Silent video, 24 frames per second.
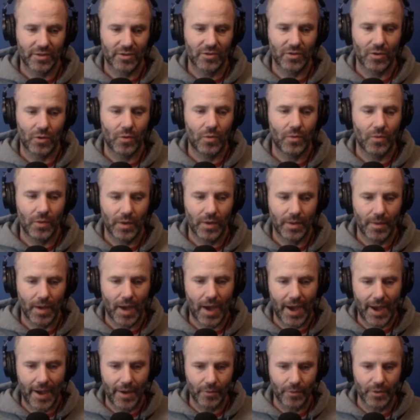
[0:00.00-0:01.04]
So
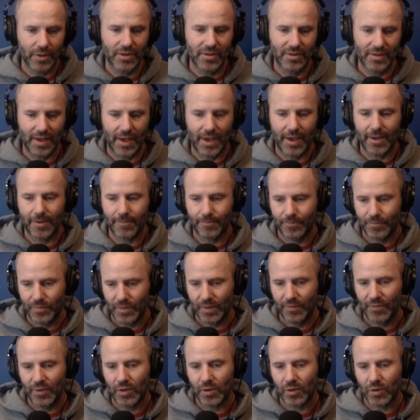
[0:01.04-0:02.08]
I would say
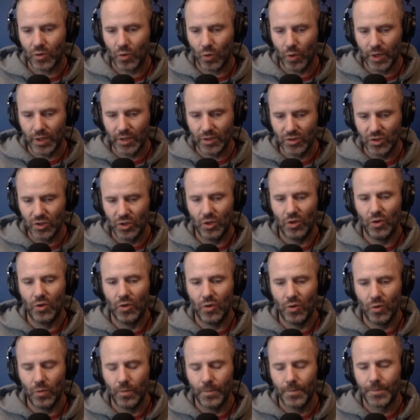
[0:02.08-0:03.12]
if you're going
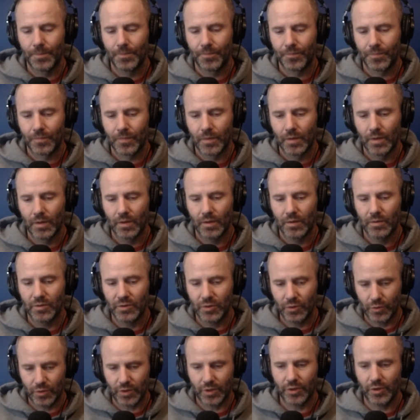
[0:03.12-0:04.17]
to
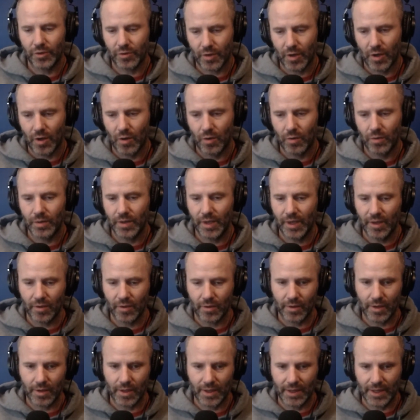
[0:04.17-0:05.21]
do it on your own,
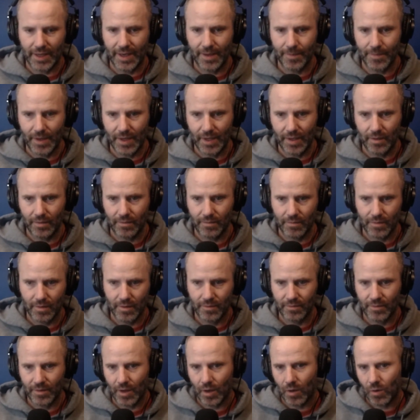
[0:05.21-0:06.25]
either a laminate
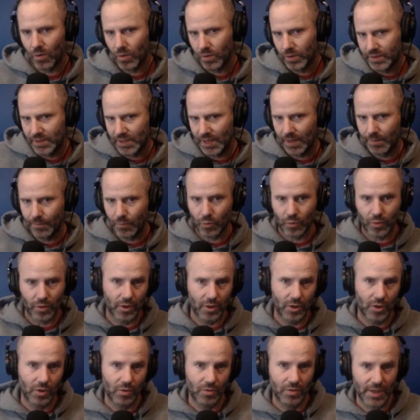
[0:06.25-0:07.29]
of the old type or the
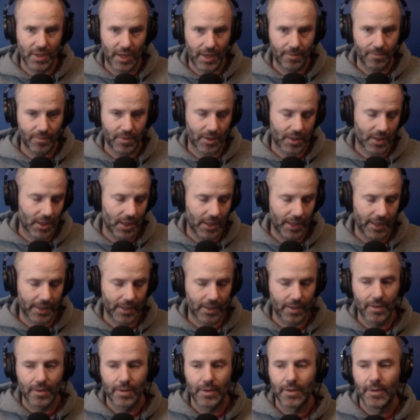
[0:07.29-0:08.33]
new type, the
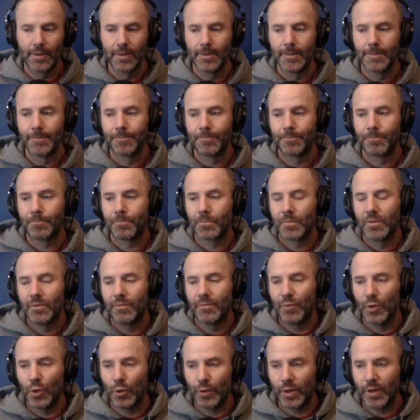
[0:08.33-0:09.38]
click
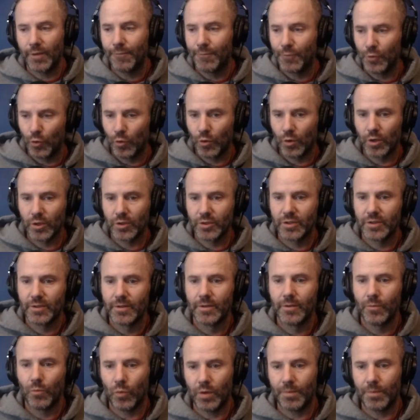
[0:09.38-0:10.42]
floating floors
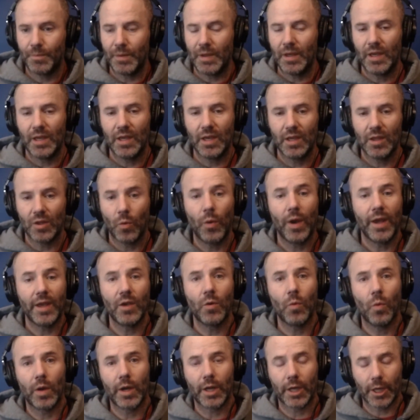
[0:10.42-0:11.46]
would be the way
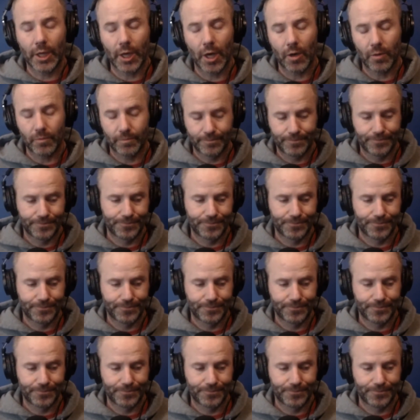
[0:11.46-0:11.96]
you want to go.